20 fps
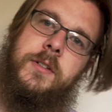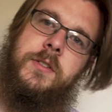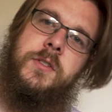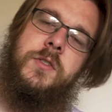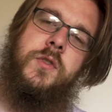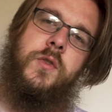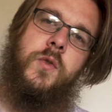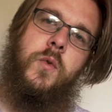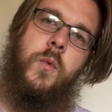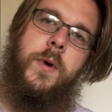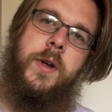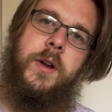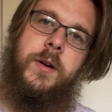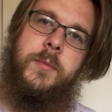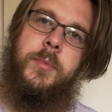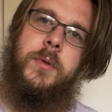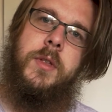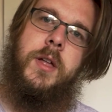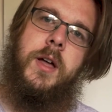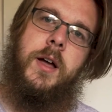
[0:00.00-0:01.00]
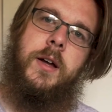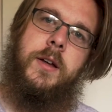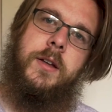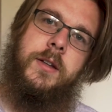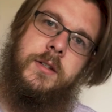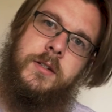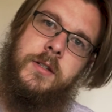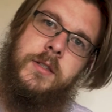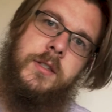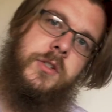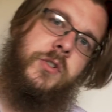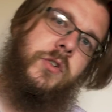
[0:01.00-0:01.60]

square block into the